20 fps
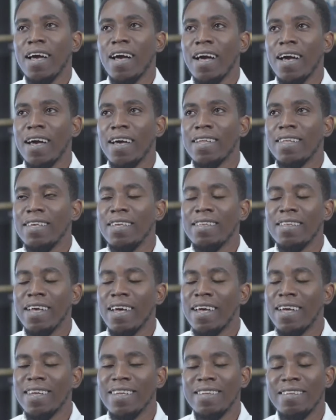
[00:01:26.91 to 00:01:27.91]
And he
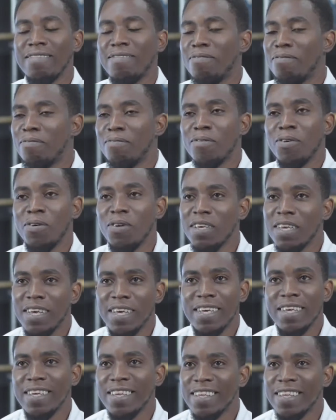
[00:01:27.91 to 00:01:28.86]
said, okay.